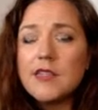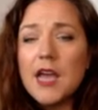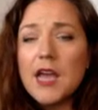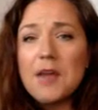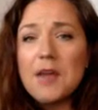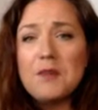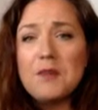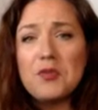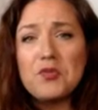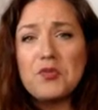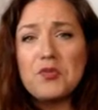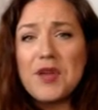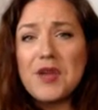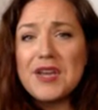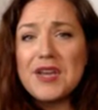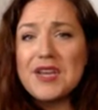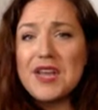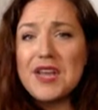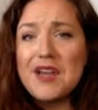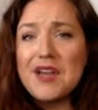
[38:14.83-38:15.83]
but right
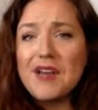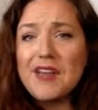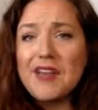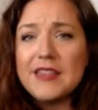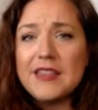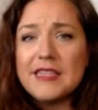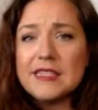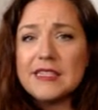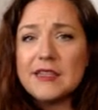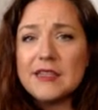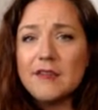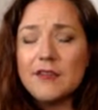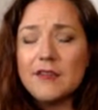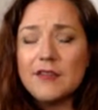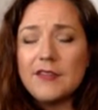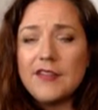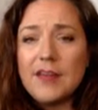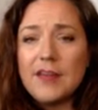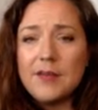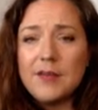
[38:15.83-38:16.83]
now at this level of
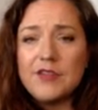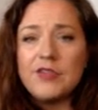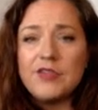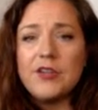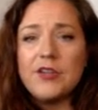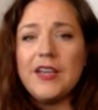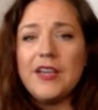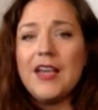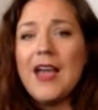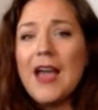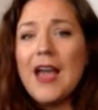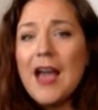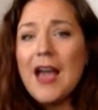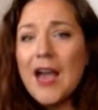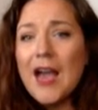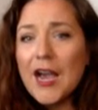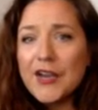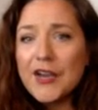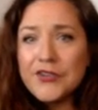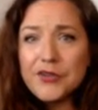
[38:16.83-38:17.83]
chemistry,
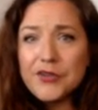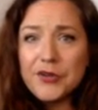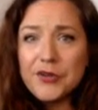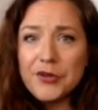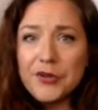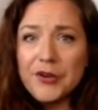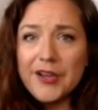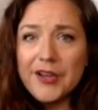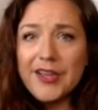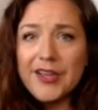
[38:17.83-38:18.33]
hydrochloric,